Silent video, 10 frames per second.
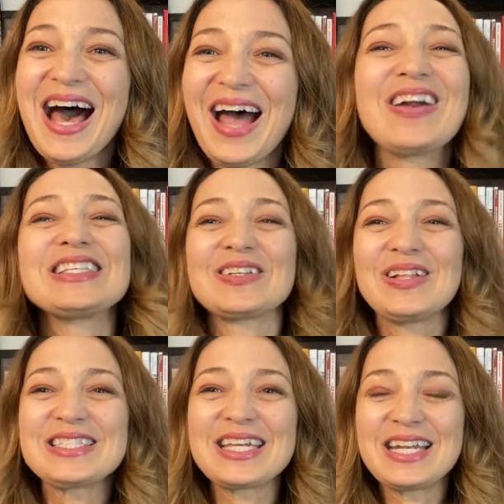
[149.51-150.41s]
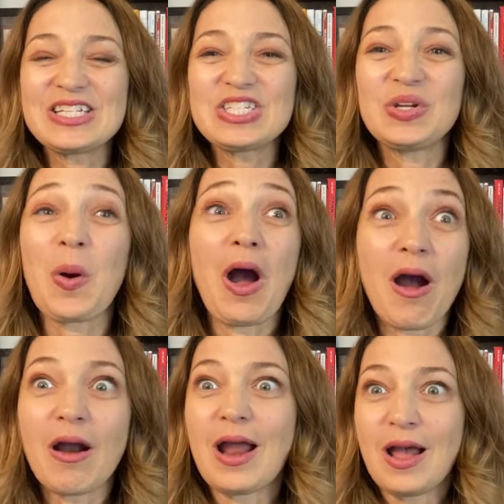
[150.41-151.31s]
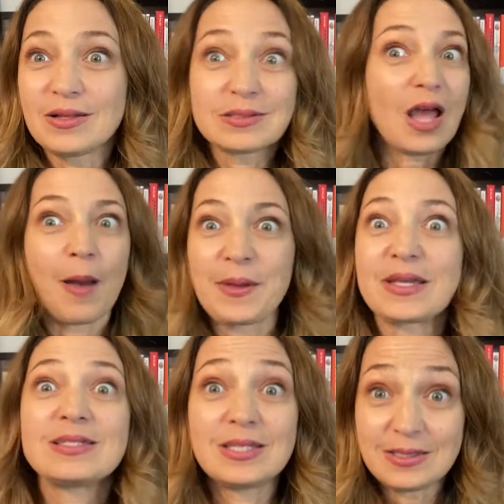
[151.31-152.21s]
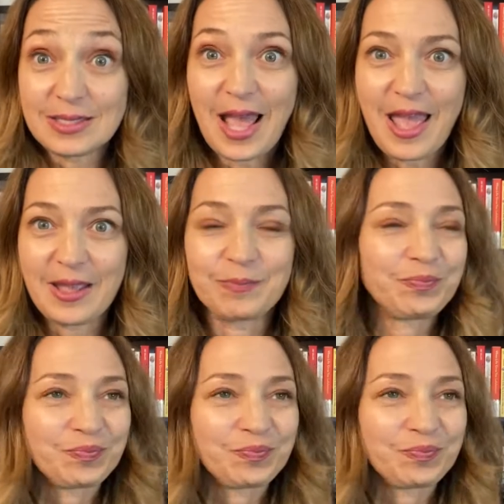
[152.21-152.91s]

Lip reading: All right, so let's get into our topic today.